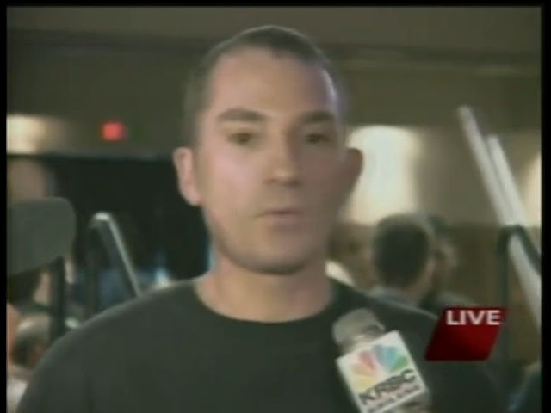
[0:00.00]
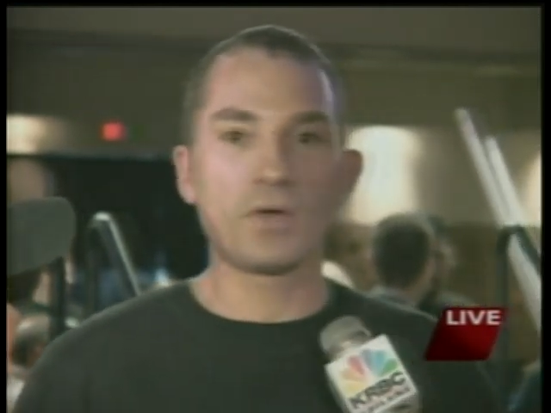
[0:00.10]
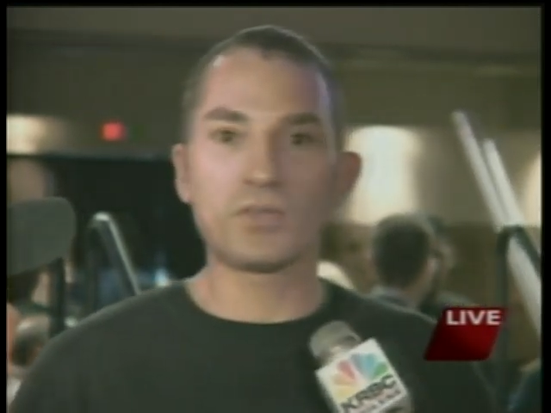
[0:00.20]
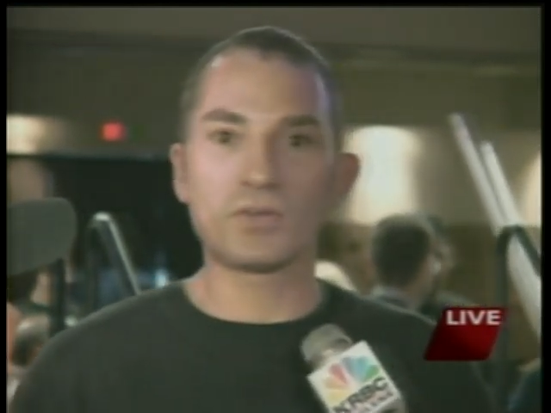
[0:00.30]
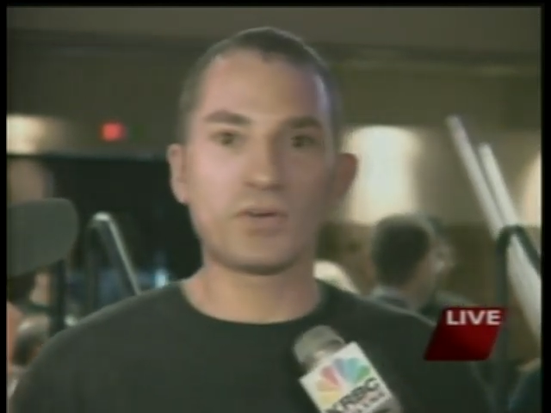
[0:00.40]

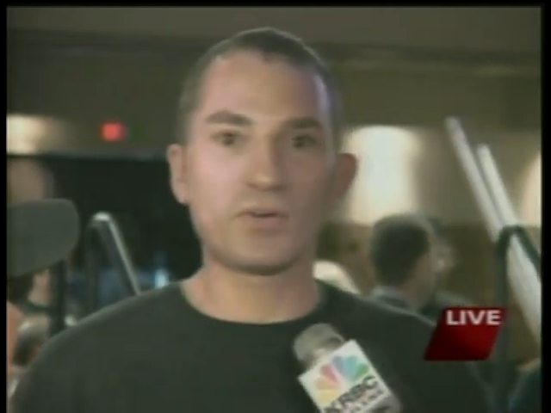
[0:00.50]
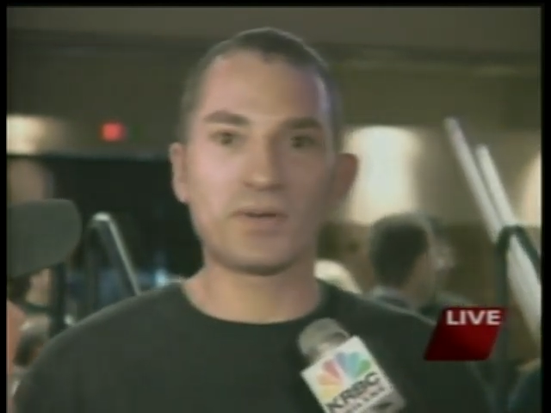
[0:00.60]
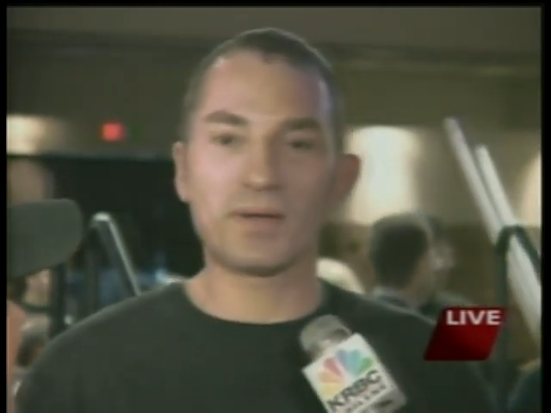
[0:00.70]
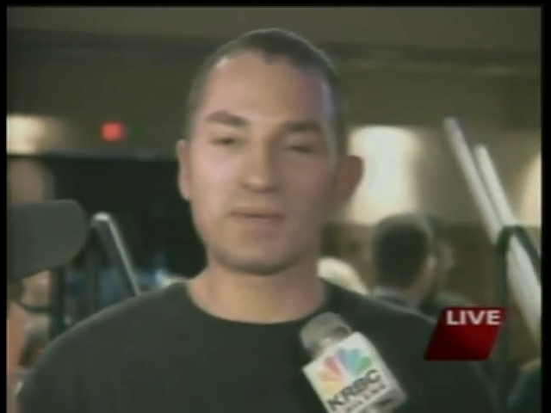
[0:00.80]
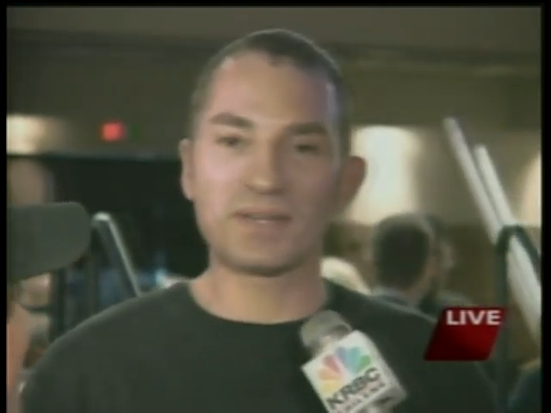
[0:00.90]
Well, you know,
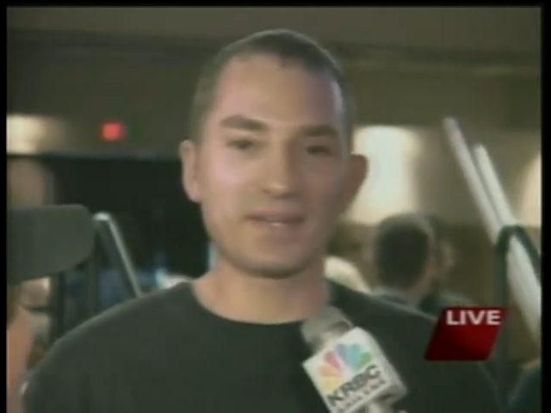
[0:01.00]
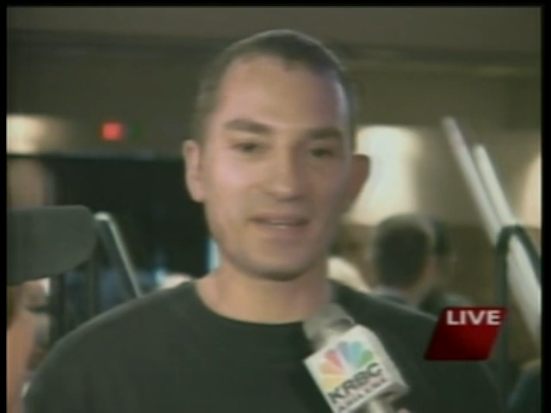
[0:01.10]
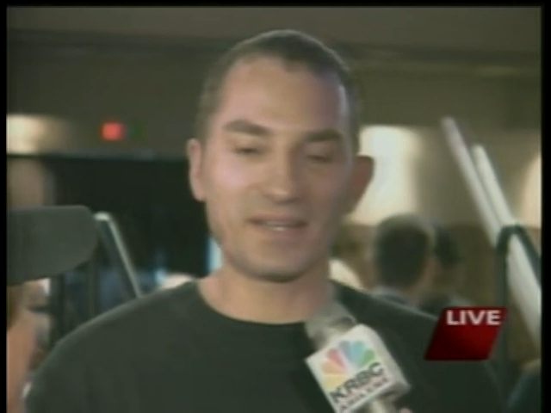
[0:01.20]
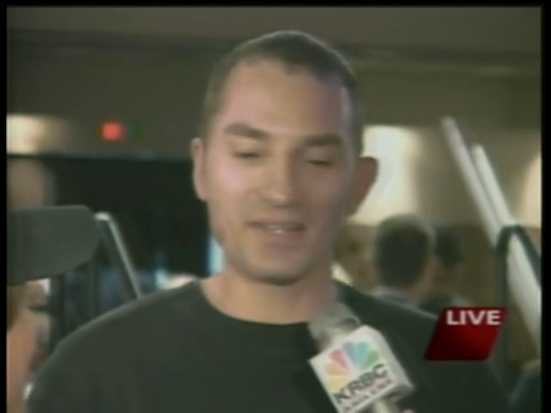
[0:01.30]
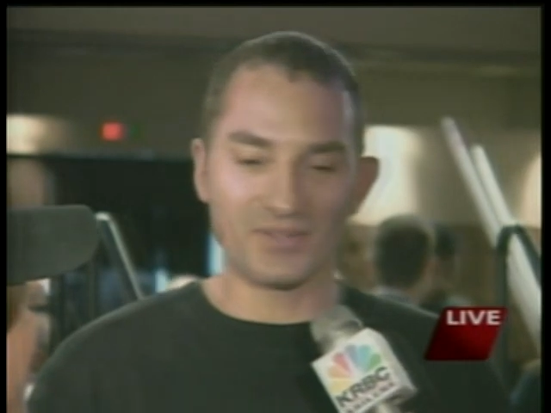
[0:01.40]
I mean,
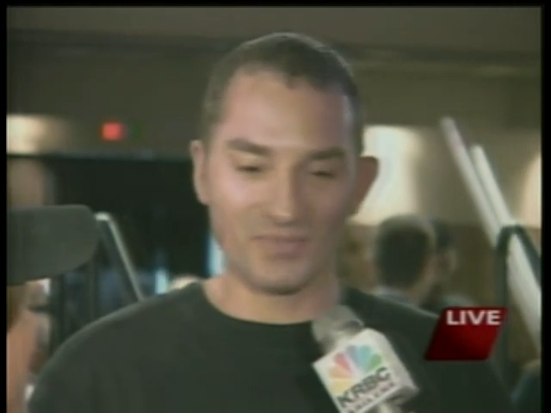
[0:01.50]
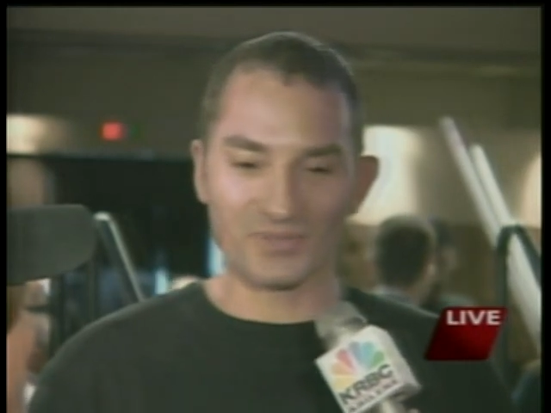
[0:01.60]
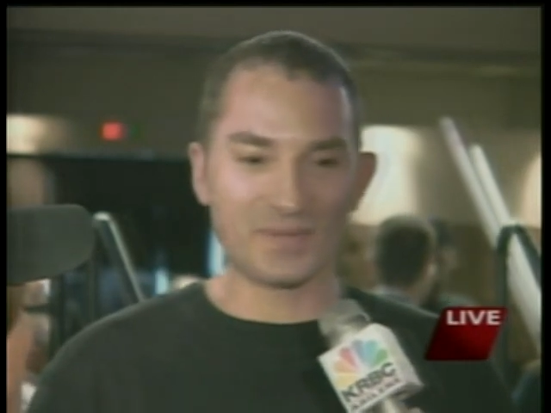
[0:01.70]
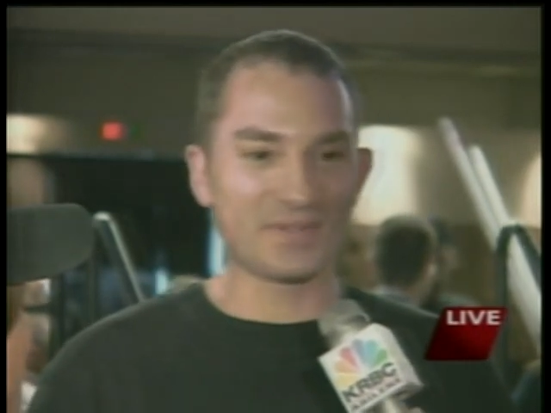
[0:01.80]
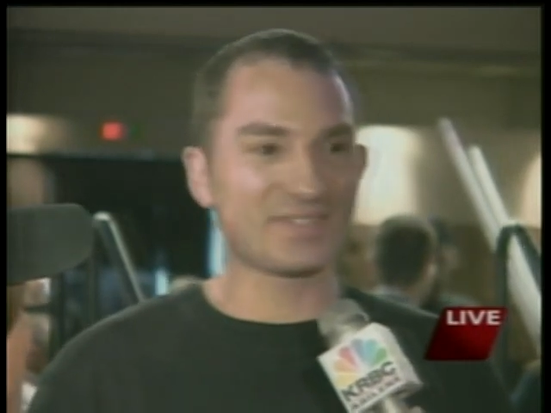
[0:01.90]

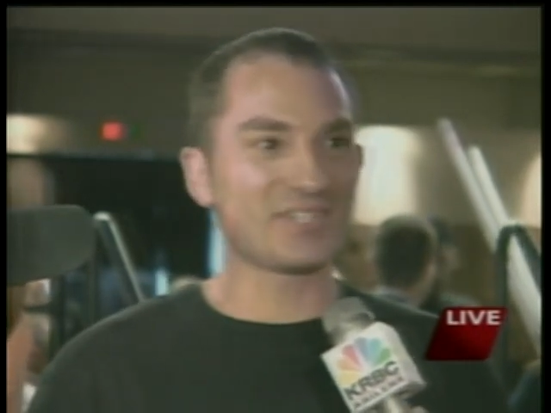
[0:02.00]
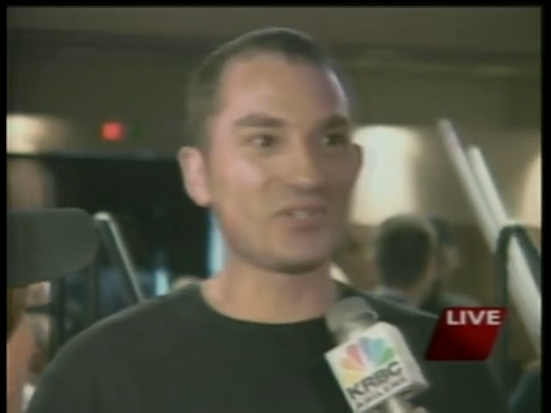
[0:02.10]
most people have seen